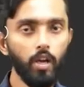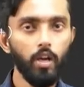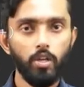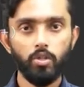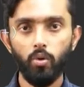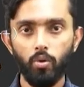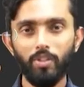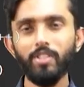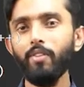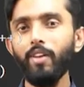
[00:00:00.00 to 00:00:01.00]
So, this is
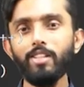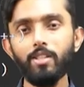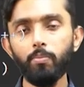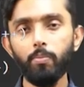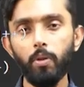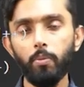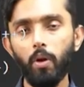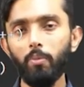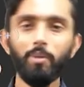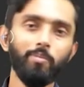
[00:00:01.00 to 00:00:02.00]
a very simple
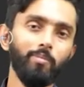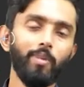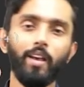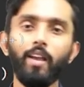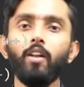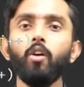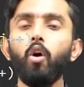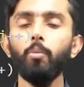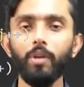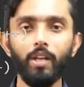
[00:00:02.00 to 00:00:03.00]
problem but again a
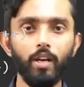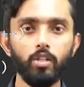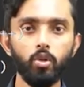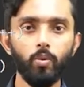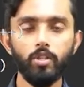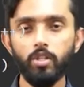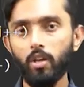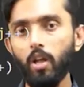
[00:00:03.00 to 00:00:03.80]
commonly asked question.